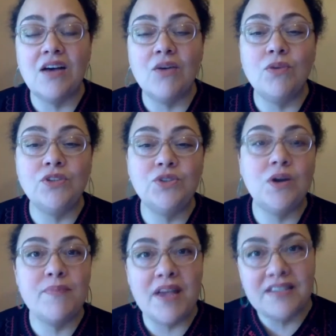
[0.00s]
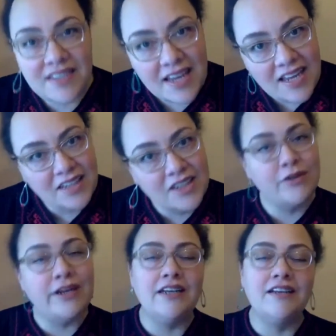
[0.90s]
we'll do our best to
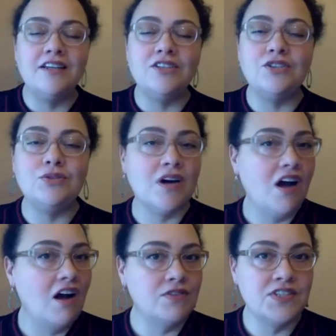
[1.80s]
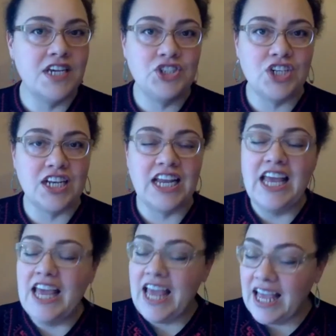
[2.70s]
integrate it into our conversation.
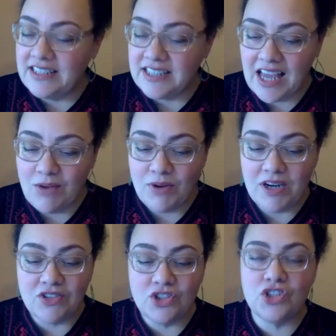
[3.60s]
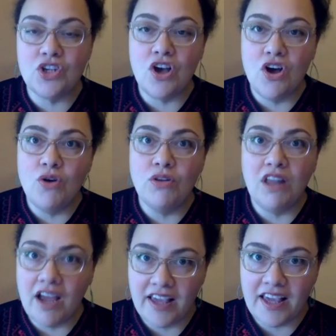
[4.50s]
And today we are so
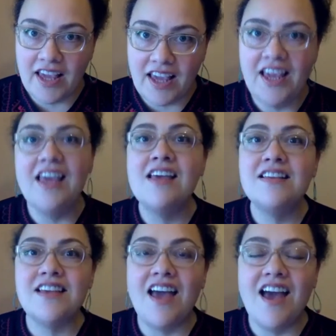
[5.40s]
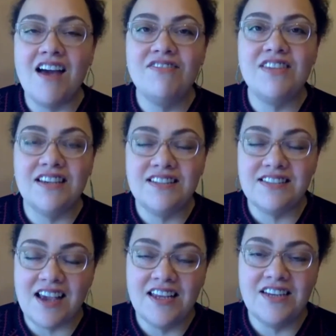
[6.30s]
lucky to have the
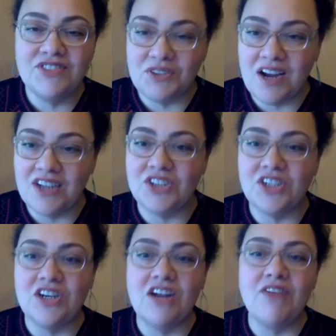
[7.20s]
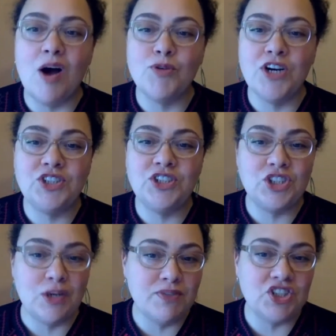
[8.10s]
Executive Director of Operation
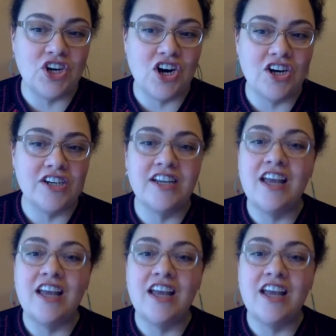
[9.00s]
Jumpstart,